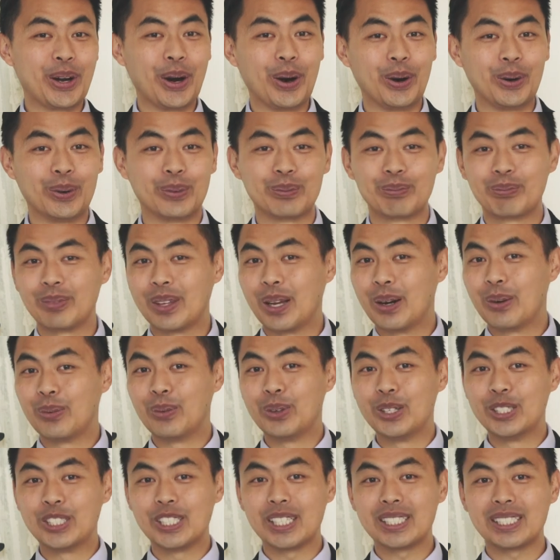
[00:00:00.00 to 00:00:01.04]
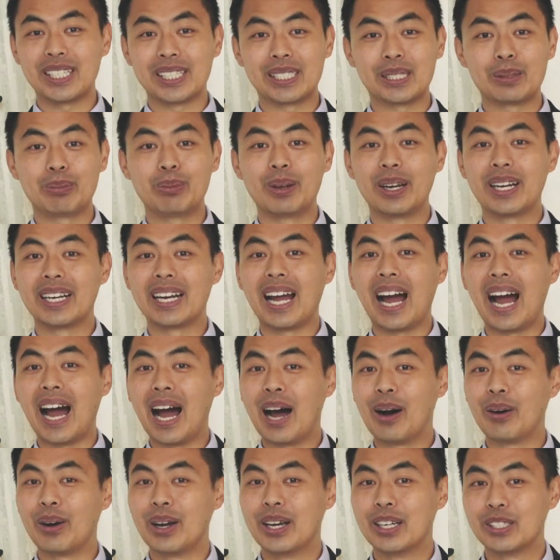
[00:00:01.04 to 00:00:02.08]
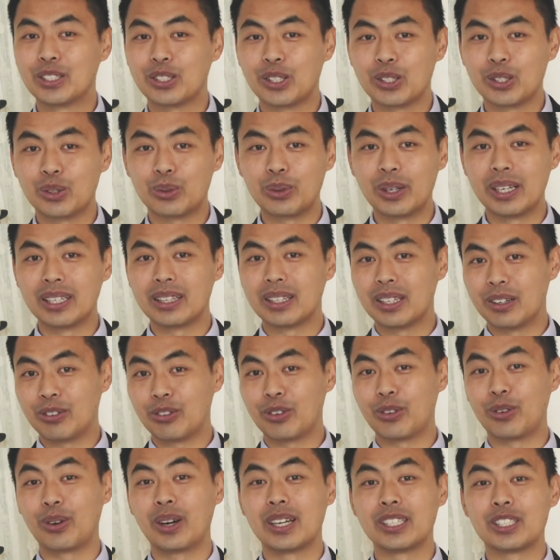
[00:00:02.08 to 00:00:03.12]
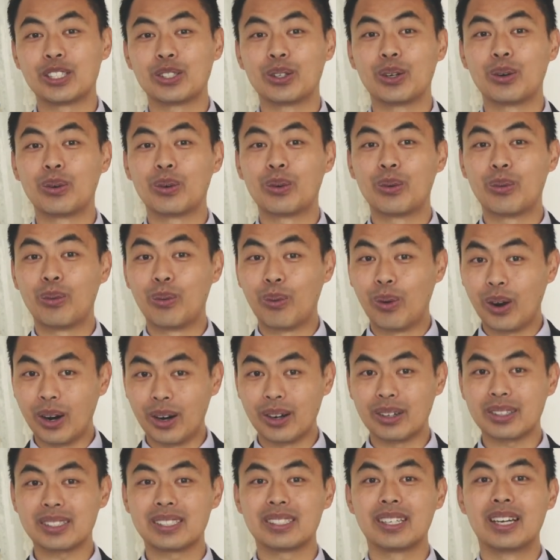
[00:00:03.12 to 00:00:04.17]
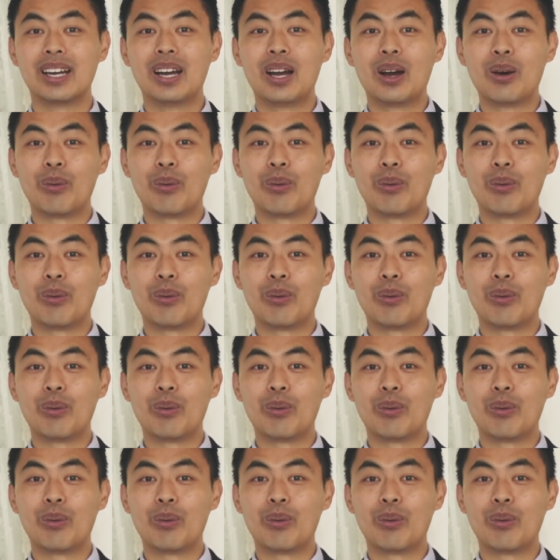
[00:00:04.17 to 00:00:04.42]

go. We just explained how interest rate differential works